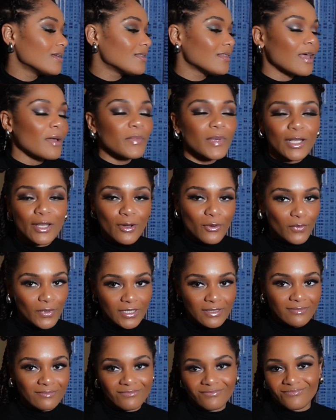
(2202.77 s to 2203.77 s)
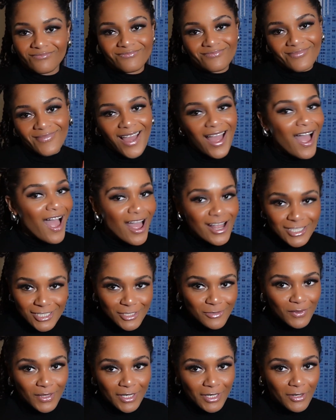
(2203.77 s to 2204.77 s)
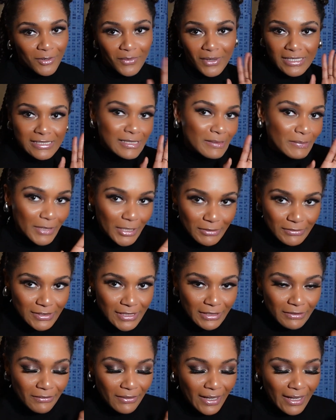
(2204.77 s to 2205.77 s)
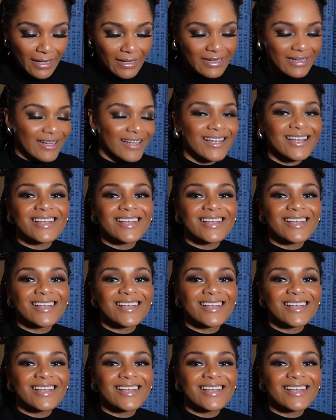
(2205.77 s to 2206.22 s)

Let me know what I just want to know because I'm nosy, okay?